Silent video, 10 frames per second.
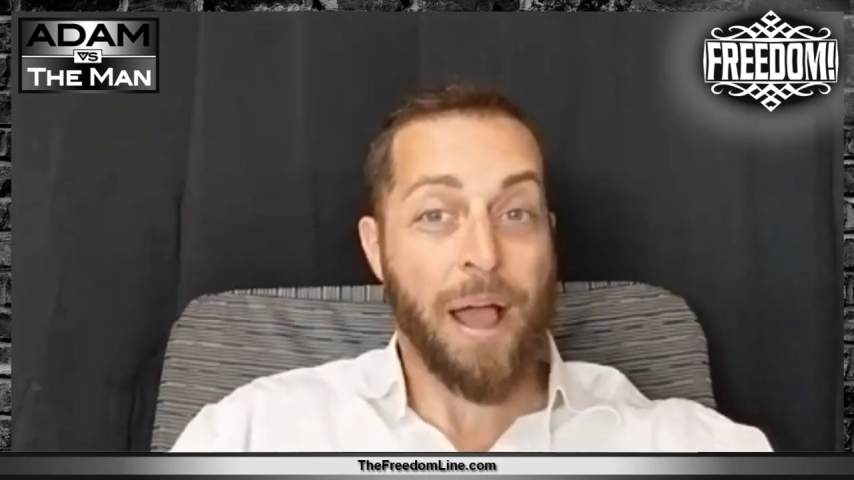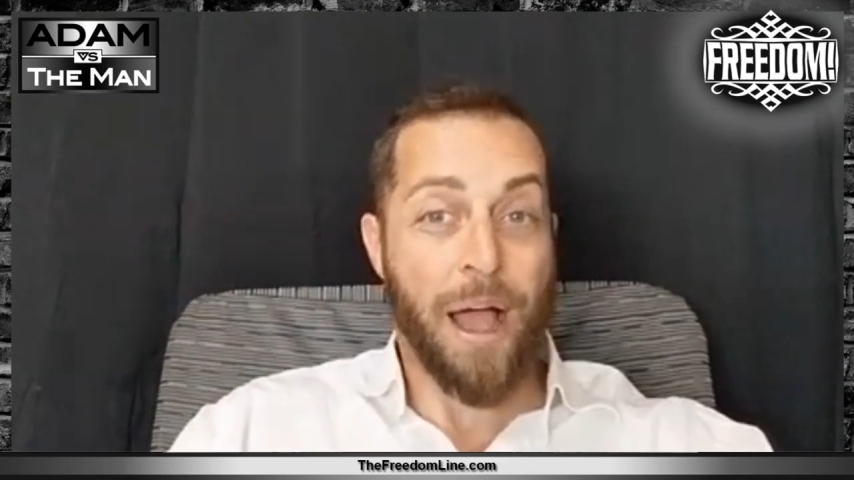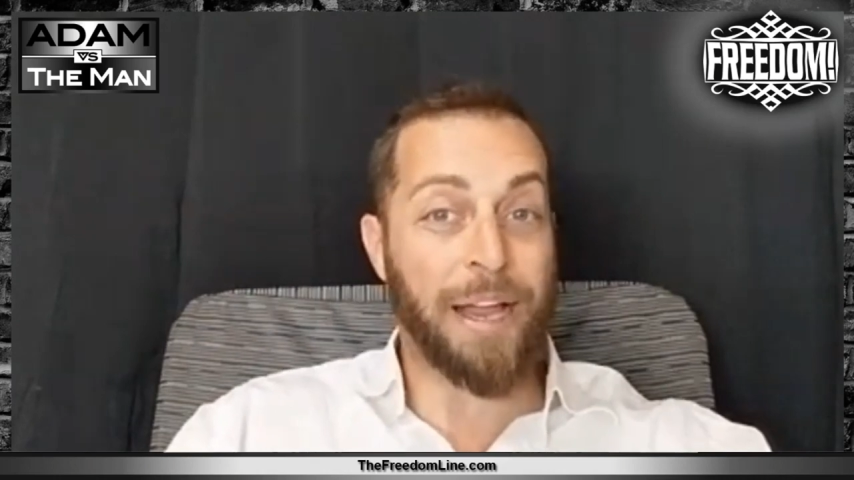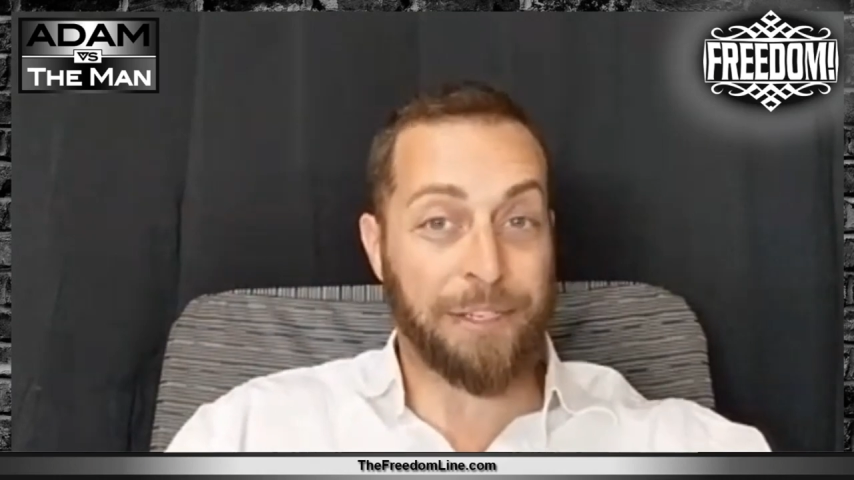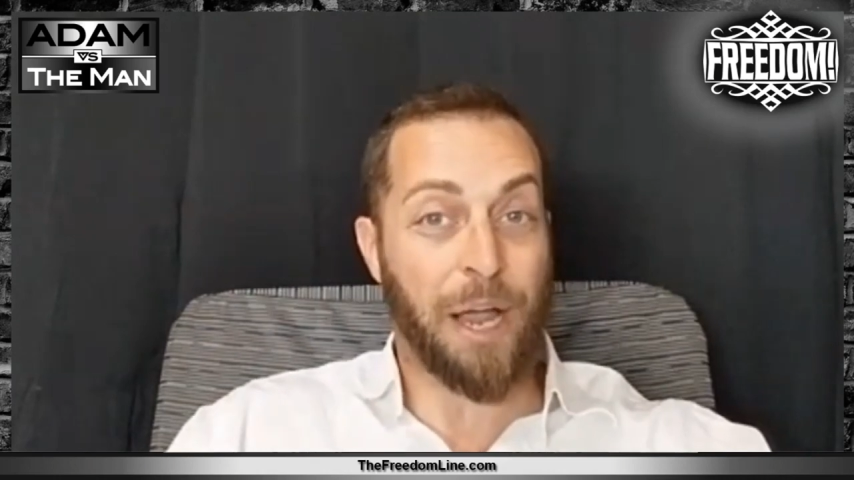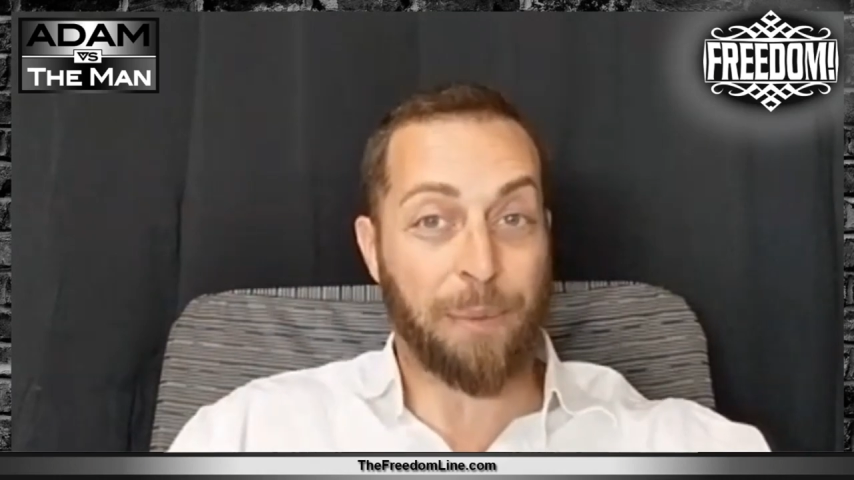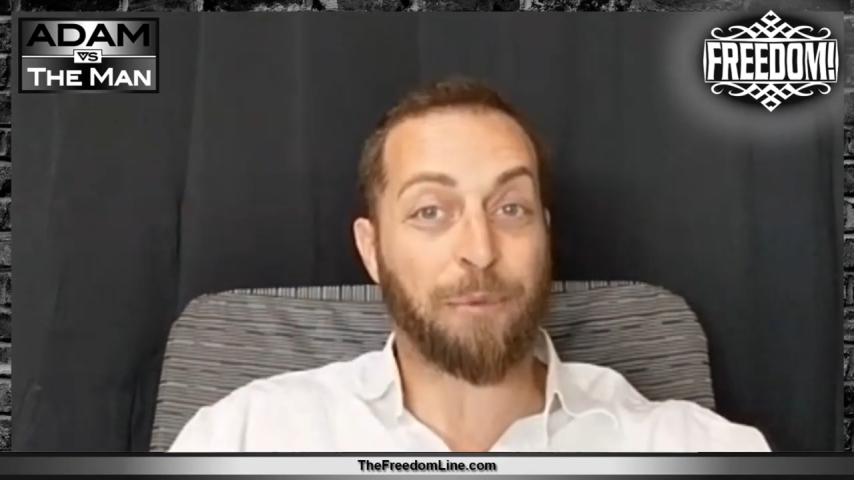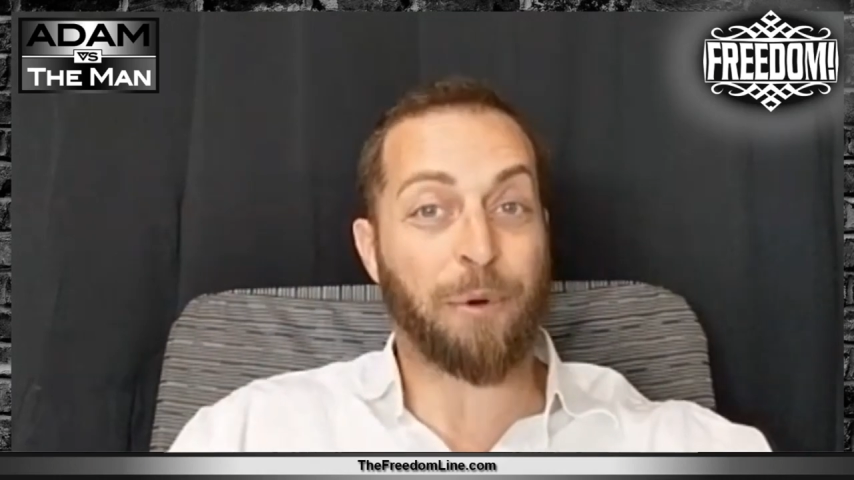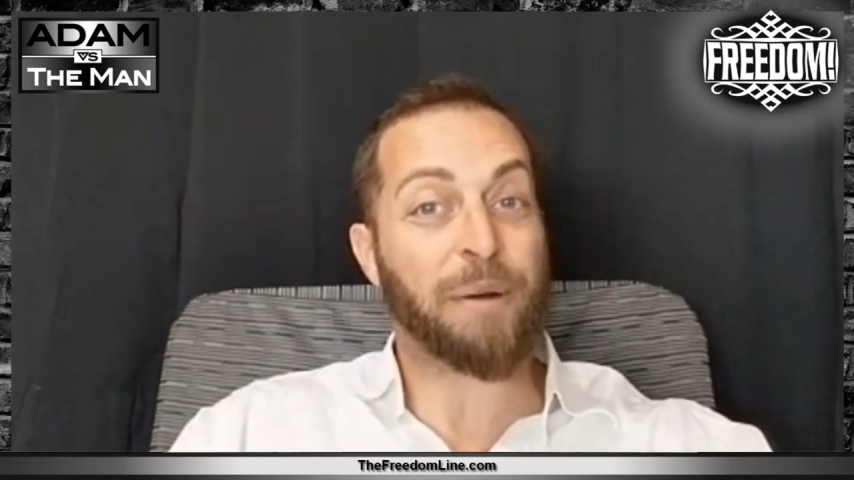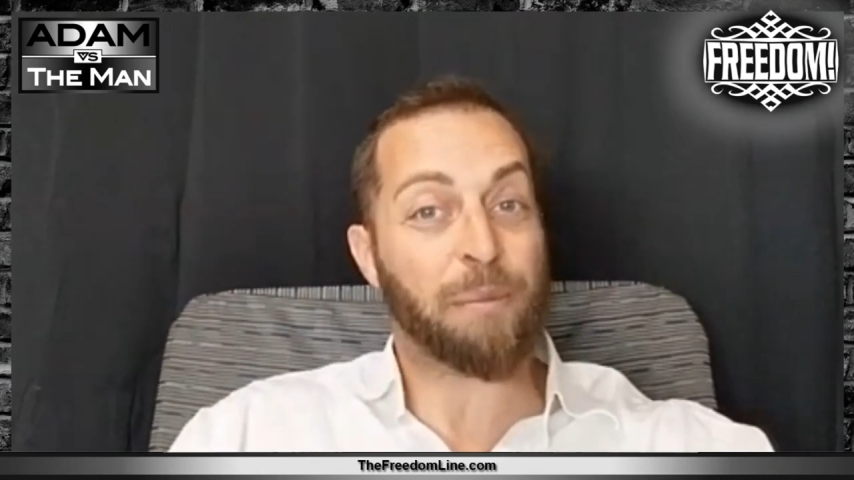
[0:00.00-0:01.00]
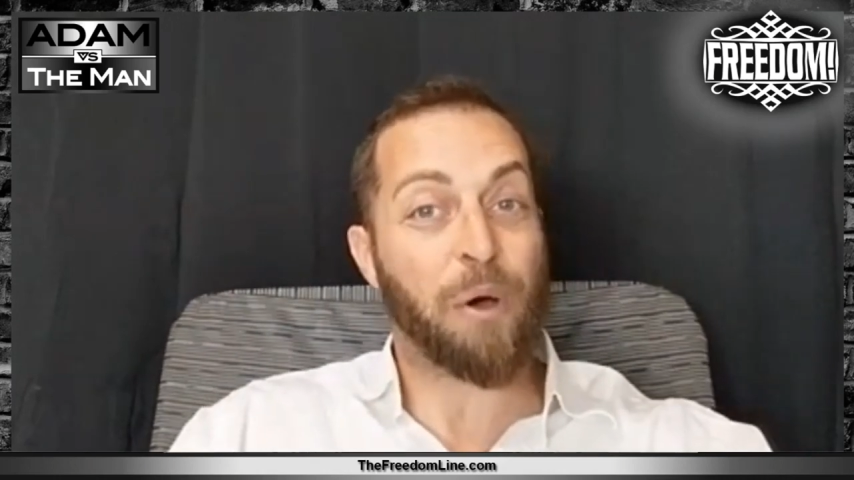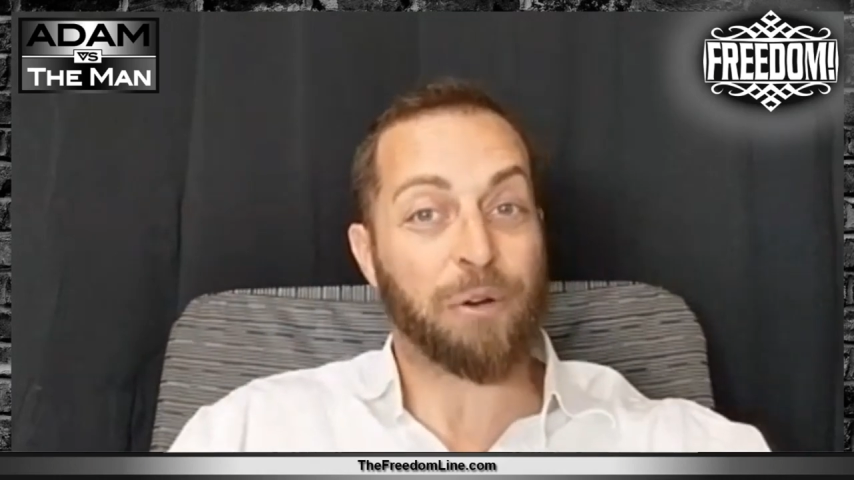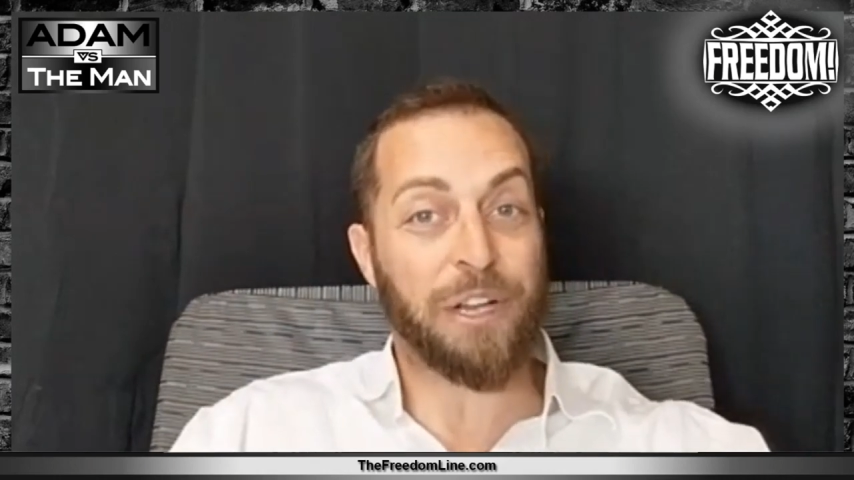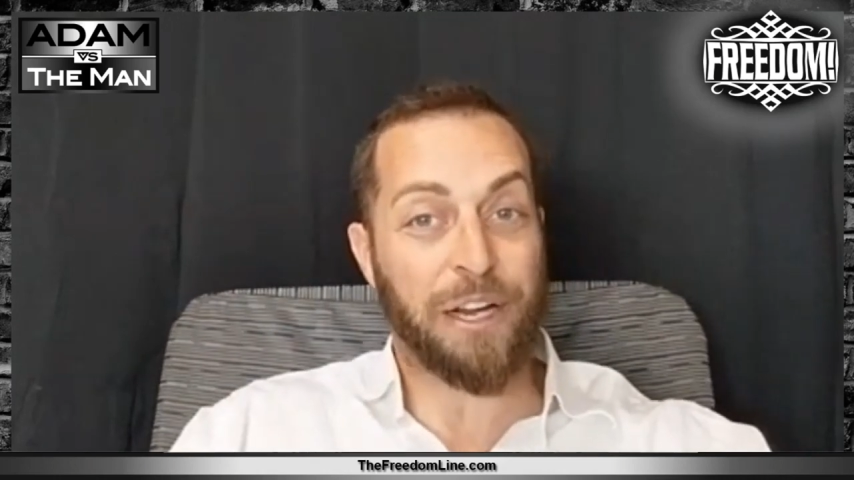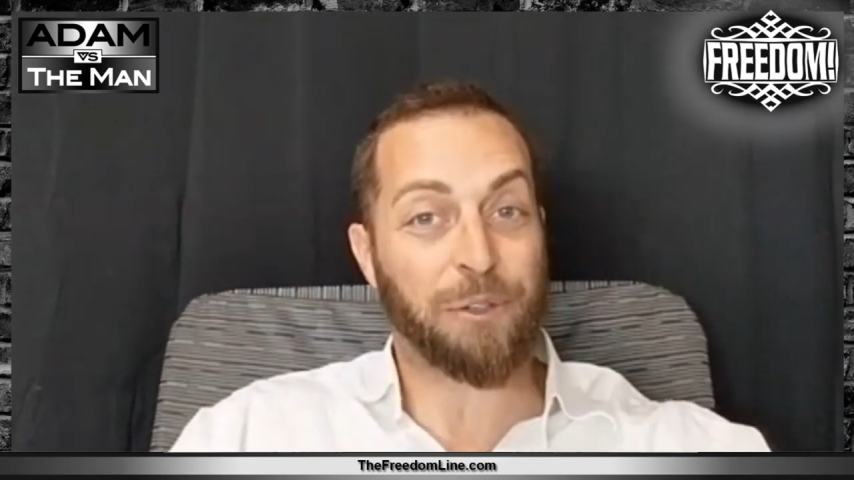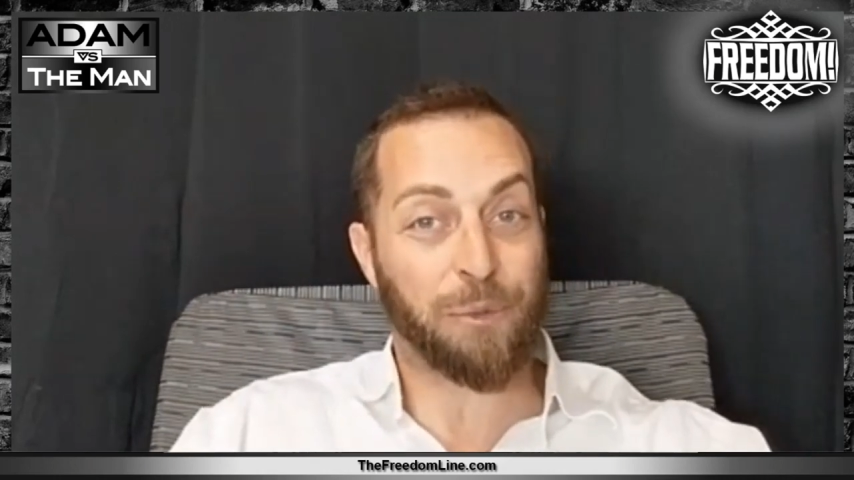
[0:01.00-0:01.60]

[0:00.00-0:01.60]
I stopped riding motorcycles